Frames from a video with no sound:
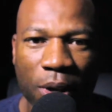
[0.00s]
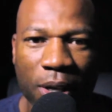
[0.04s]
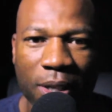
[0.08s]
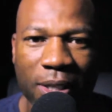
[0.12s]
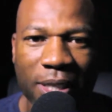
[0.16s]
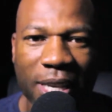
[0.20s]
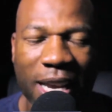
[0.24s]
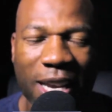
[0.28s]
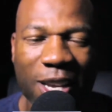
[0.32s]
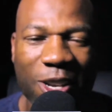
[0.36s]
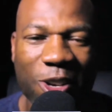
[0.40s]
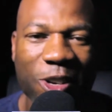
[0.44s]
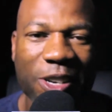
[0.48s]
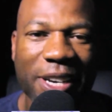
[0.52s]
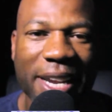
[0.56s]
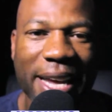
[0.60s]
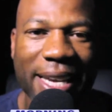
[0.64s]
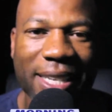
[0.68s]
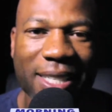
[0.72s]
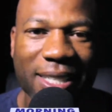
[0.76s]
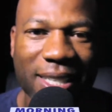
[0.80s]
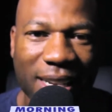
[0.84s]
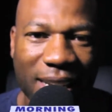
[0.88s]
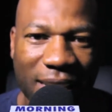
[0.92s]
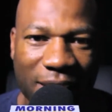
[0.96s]
take your
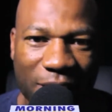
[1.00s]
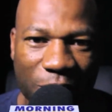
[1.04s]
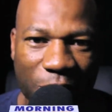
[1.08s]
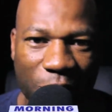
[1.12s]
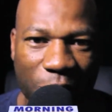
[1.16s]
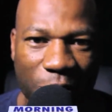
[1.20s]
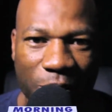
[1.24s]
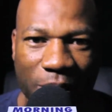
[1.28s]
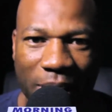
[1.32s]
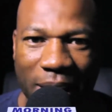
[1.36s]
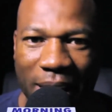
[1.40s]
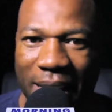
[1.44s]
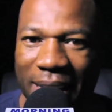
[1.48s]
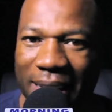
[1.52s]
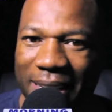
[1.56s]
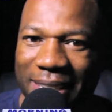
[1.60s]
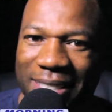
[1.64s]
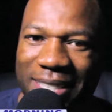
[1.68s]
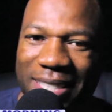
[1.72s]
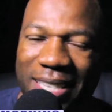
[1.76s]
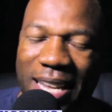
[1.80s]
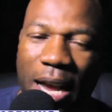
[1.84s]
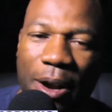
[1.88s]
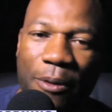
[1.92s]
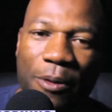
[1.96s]
destiny in your own
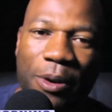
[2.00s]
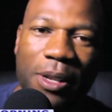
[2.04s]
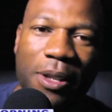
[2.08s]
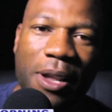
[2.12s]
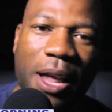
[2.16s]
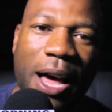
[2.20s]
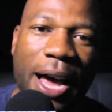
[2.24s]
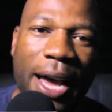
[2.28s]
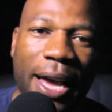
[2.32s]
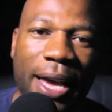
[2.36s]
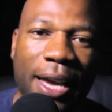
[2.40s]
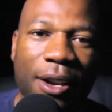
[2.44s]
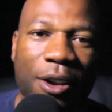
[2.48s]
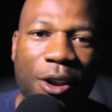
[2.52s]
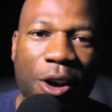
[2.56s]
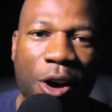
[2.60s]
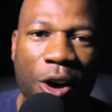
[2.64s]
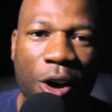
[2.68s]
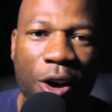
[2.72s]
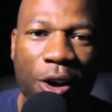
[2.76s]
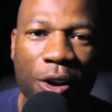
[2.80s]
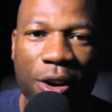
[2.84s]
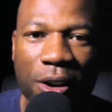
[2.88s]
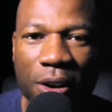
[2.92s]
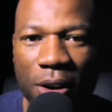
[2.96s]
hands, not relying
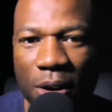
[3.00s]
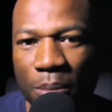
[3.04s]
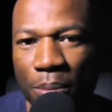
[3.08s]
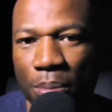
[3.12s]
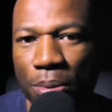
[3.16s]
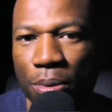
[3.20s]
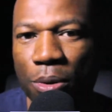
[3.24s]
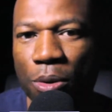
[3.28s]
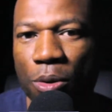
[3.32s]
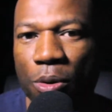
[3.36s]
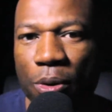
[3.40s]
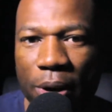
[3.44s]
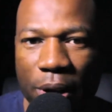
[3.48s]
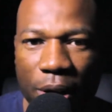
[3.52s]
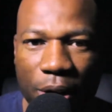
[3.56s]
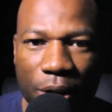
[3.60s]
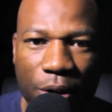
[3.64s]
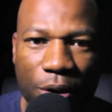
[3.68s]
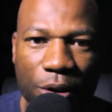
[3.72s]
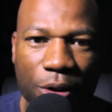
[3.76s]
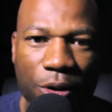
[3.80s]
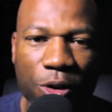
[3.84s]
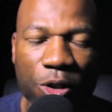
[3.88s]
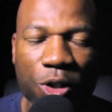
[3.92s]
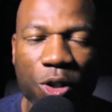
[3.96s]
on an
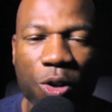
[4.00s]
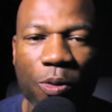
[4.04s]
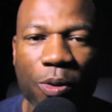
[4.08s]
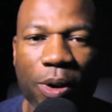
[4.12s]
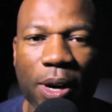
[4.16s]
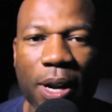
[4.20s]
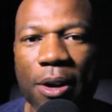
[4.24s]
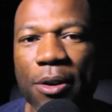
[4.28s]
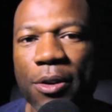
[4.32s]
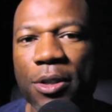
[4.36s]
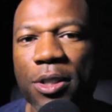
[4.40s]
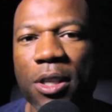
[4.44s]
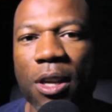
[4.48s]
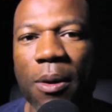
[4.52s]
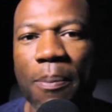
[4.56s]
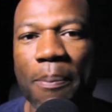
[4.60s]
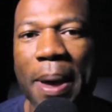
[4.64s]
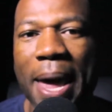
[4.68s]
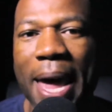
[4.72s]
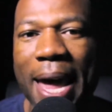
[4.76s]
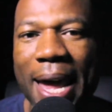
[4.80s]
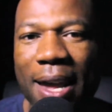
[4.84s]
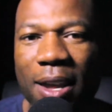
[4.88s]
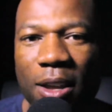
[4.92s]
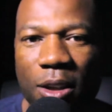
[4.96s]
employer or someone else to
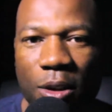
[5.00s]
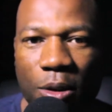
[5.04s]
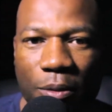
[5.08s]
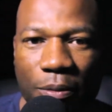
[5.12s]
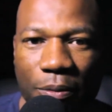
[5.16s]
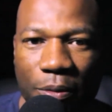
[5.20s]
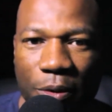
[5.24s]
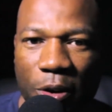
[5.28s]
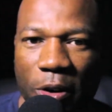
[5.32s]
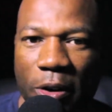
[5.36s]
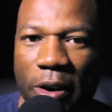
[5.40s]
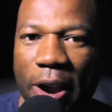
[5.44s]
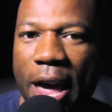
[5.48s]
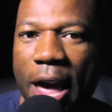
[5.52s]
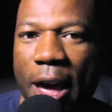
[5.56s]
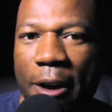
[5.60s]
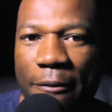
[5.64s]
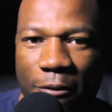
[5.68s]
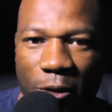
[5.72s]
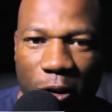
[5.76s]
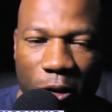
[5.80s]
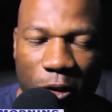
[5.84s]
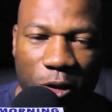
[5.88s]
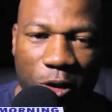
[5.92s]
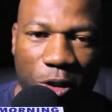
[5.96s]
pay you for your
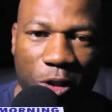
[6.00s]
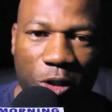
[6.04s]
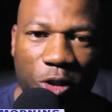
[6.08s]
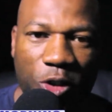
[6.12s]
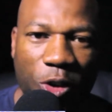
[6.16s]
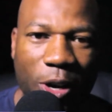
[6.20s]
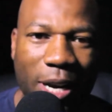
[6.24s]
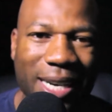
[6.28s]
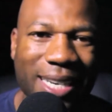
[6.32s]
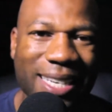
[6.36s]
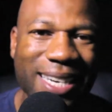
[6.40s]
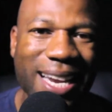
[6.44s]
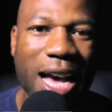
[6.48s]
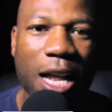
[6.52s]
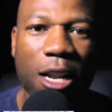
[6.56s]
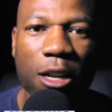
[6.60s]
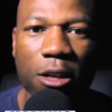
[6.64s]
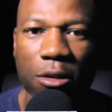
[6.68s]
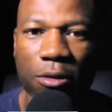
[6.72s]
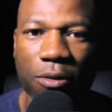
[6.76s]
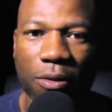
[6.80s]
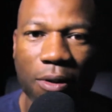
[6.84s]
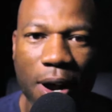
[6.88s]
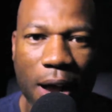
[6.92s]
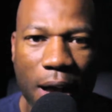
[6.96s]
efforts, trading
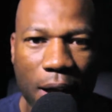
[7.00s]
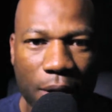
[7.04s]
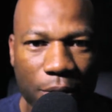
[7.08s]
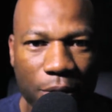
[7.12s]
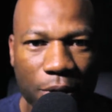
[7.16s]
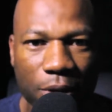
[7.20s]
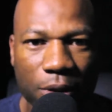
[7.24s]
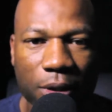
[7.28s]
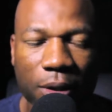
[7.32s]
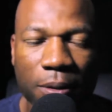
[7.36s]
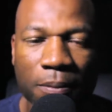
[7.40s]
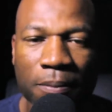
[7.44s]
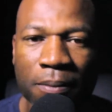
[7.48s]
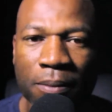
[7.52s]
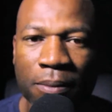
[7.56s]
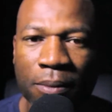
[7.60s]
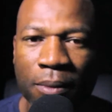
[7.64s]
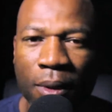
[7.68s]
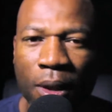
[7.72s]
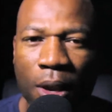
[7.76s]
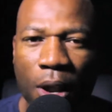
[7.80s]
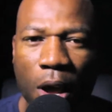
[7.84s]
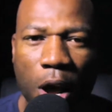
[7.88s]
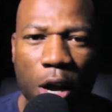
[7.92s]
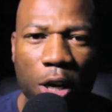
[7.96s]
dollars for hours.
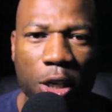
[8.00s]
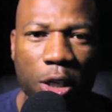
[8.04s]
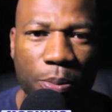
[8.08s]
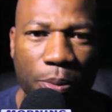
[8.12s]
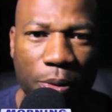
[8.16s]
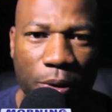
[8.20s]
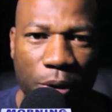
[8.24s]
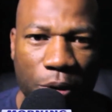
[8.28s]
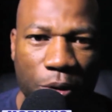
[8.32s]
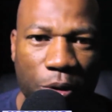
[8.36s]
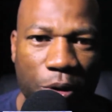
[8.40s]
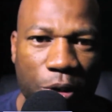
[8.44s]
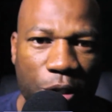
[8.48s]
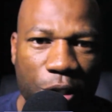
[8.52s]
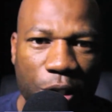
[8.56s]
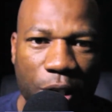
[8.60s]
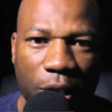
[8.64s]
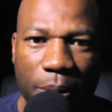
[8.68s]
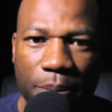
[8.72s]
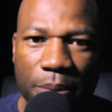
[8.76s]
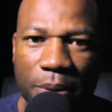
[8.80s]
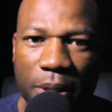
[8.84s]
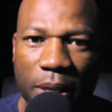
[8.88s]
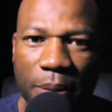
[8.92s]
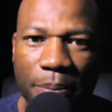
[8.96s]

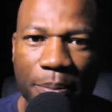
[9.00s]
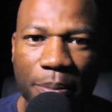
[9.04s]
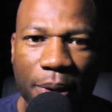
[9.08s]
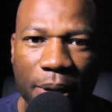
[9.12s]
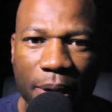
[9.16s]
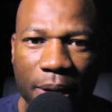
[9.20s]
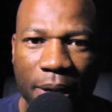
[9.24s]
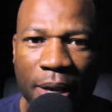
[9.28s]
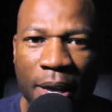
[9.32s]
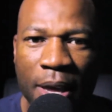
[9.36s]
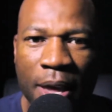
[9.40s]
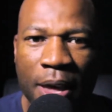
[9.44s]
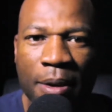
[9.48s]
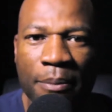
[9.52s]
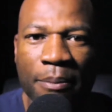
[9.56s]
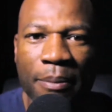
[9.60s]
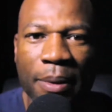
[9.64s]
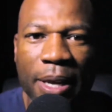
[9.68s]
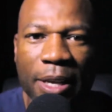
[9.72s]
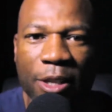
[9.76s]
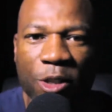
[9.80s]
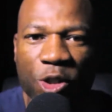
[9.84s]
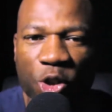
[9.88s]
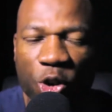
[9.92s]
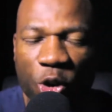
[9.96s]
Entrepreneurship simply
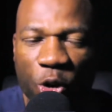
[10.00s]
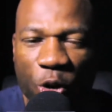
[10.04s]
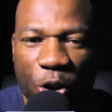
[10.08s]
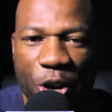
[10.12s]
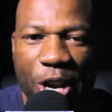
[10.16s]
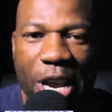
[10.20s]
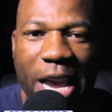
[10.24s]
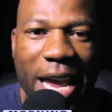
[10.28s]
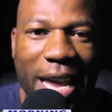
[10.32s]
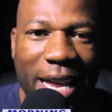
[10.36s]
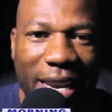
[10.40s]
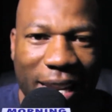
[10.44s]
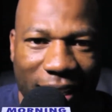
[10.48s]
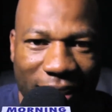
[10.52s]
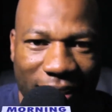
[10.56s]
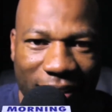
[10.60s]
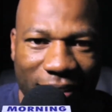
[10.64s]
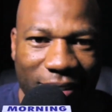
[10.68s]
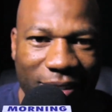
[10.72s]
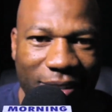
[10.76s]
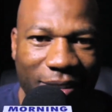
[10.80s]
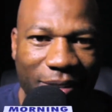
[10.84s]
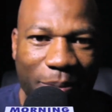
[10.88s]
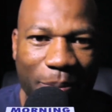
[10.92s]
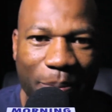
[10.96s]
means creating
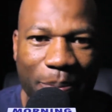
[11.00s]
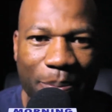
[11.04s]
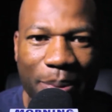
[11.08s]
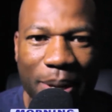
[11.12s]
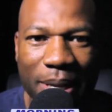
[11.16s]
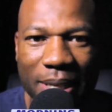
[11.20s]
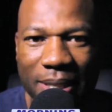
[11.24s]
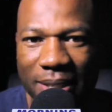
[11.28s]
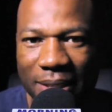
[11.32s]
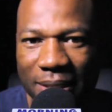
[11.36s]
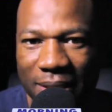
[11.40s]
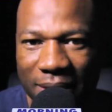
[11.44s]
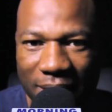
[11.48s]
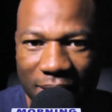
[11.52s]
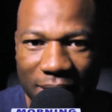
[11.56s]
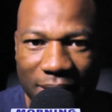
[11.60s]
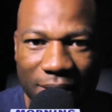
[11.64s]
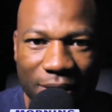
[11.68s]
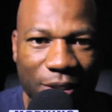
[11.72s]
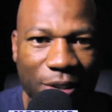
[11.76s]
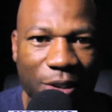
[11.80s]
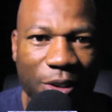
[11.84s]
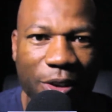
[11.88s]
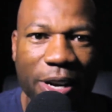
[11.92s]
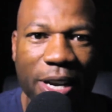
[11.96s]

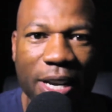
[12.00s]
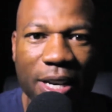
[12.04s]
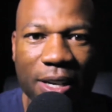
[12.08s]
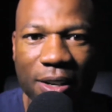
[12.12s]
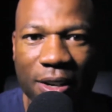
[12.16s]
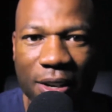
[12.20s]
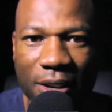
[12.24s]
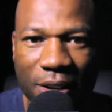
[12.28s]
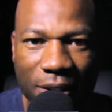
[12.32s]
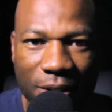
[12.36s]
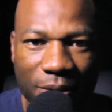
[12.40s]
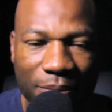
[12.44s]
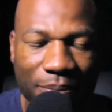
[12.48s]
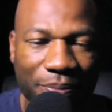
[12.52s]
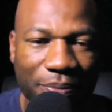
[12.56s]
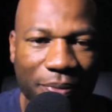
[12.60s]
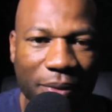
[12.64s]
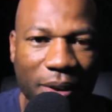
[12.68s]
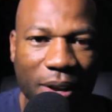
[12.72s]
businesses, your income,